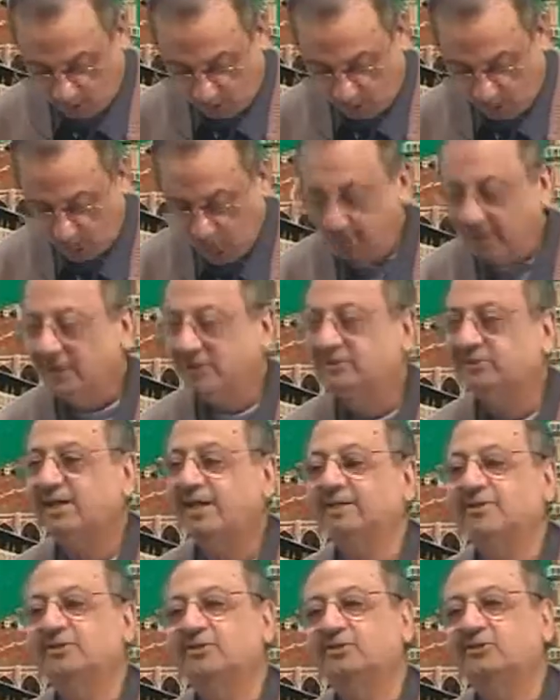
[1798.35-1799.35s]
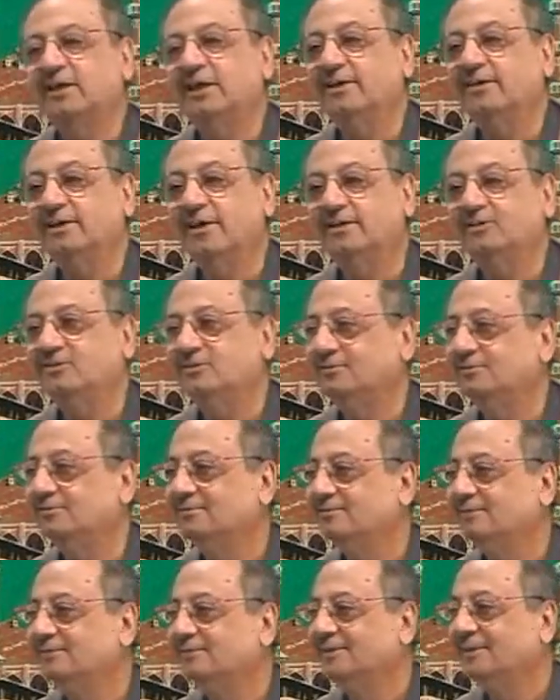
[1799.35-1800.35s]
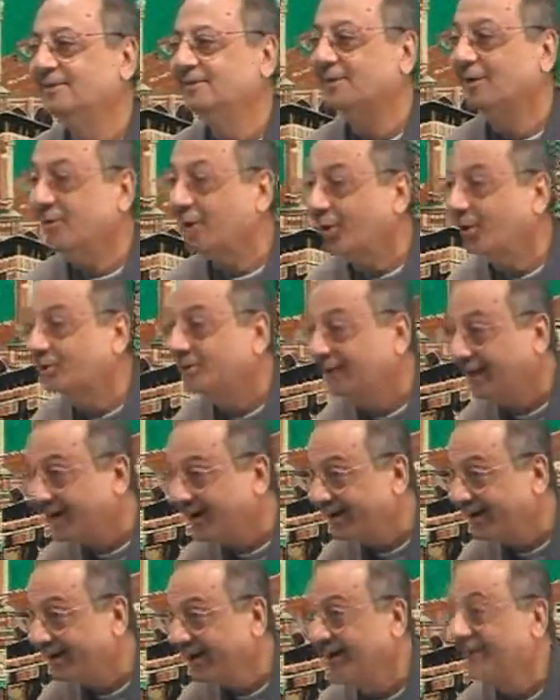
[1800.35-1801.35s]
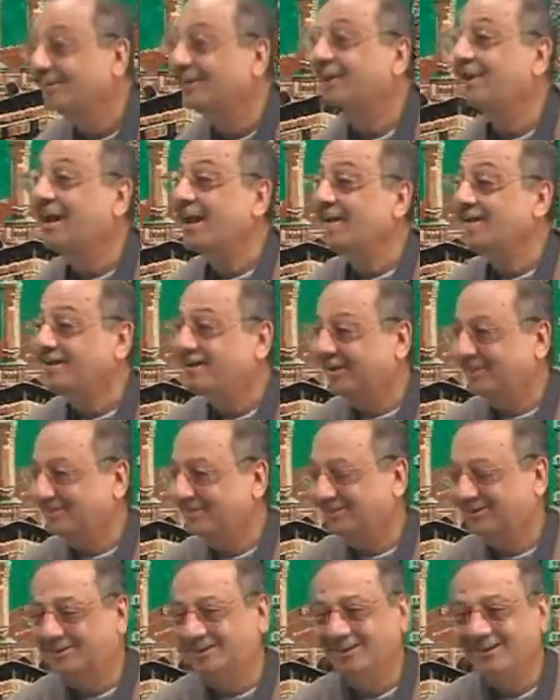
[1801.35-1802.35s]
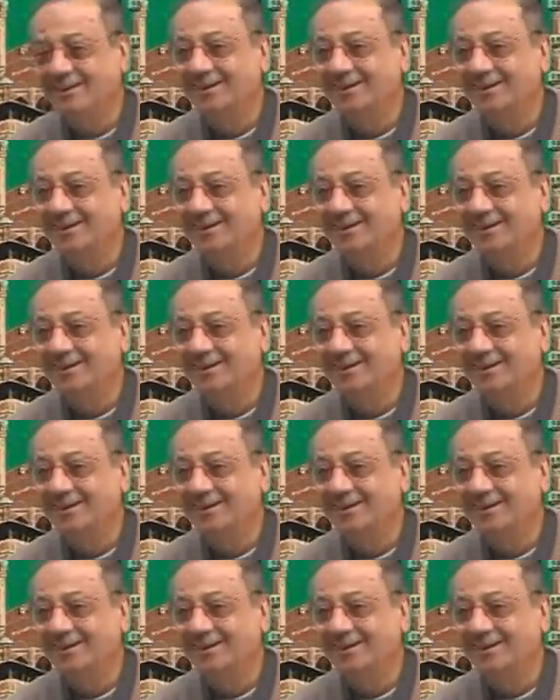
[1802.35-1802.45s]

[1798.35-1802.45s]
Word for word: Who will say this sentence? The doctor, the dentist.